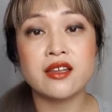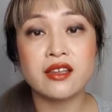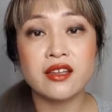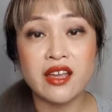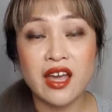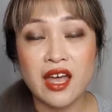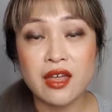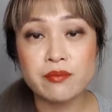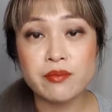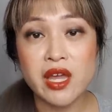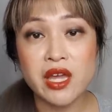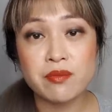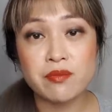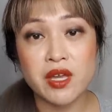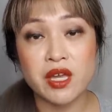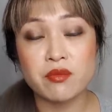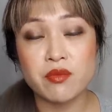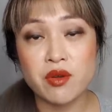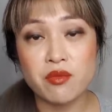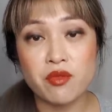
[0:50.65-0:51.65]
can make
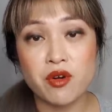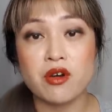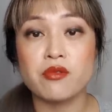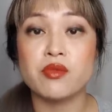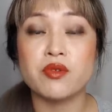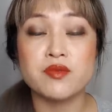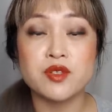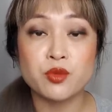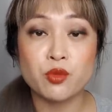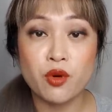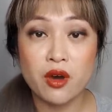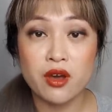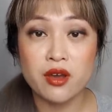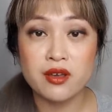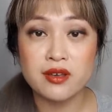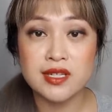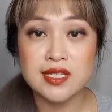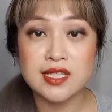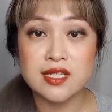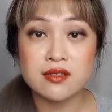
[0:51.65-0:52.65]
pigment problems
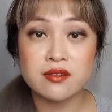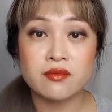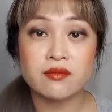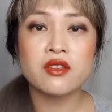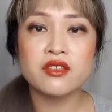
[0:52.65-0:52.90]
worse.